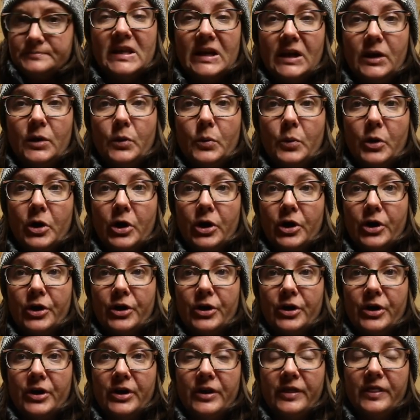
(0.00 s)
think
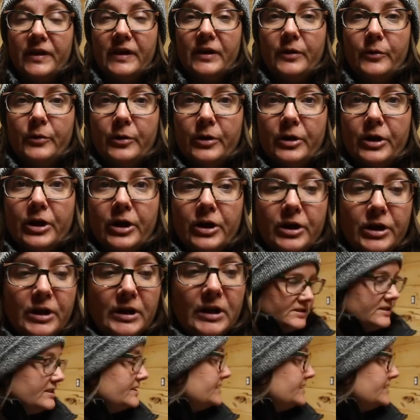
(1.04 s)
we're, think we're good.